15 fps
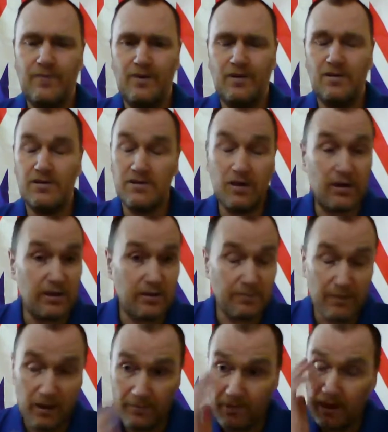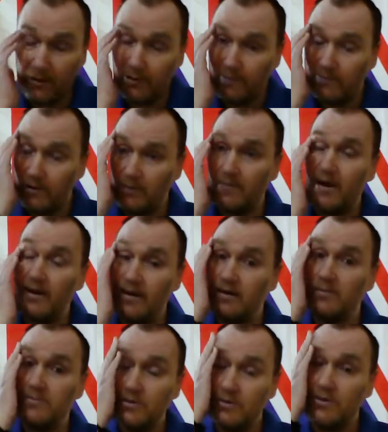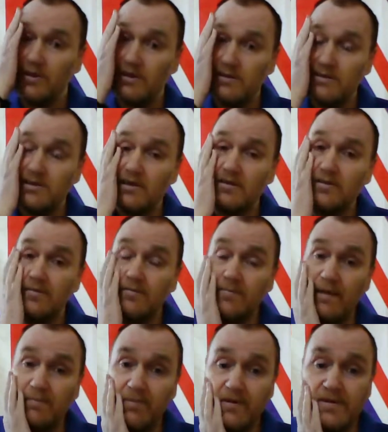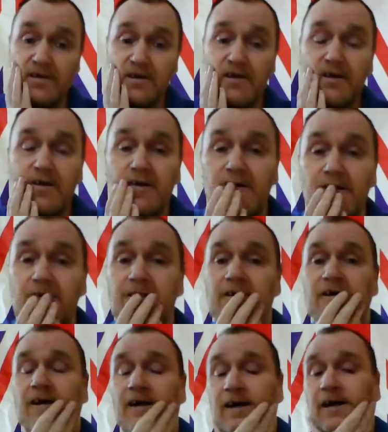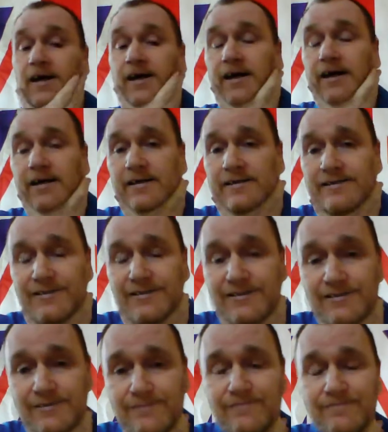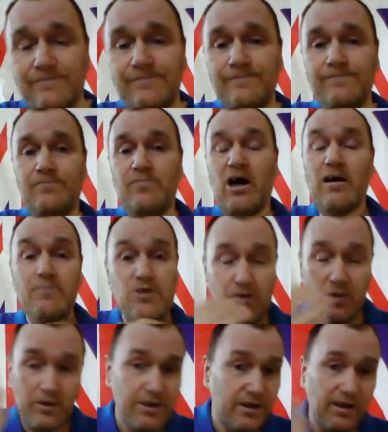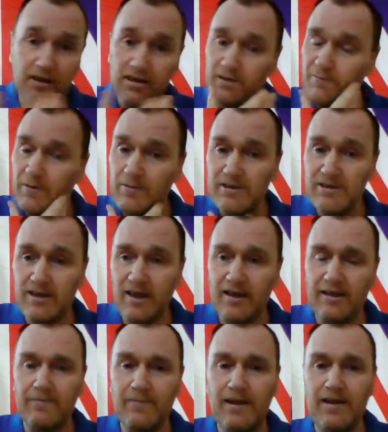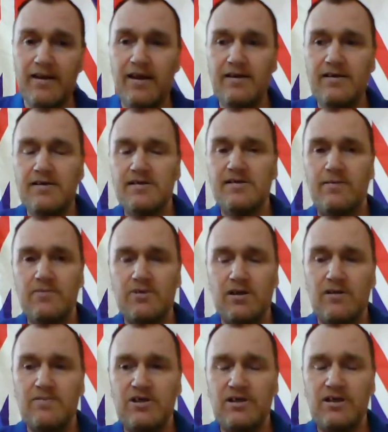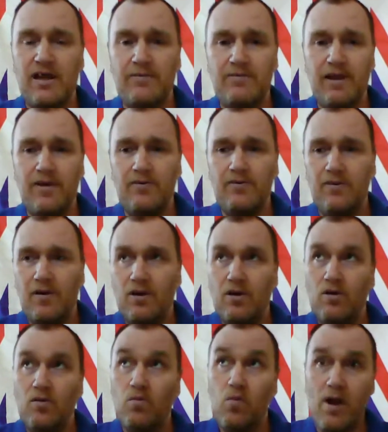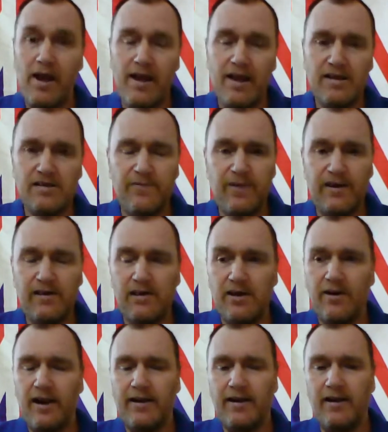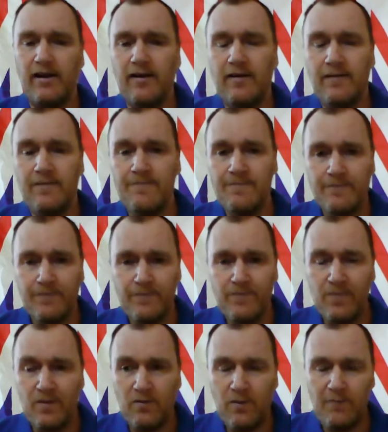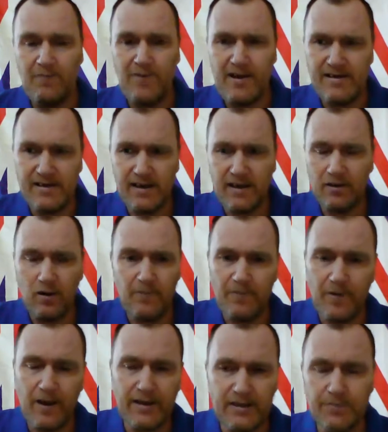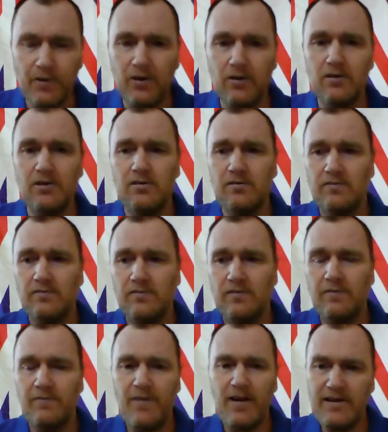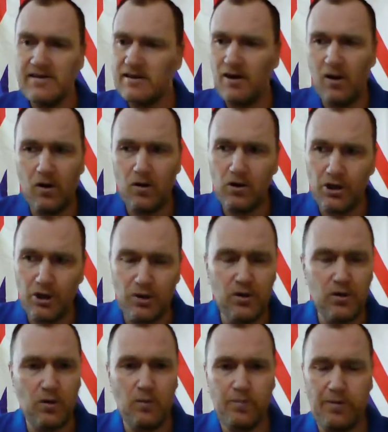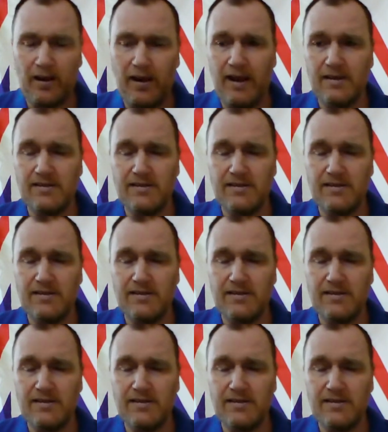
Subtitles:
Sorry, I'm going off on a rant and I'm talking to members. But I'm sure you guys feel the same, and sometimes you don't know where to vent your anger. Well, vent it on Facebook, vent it on Google+,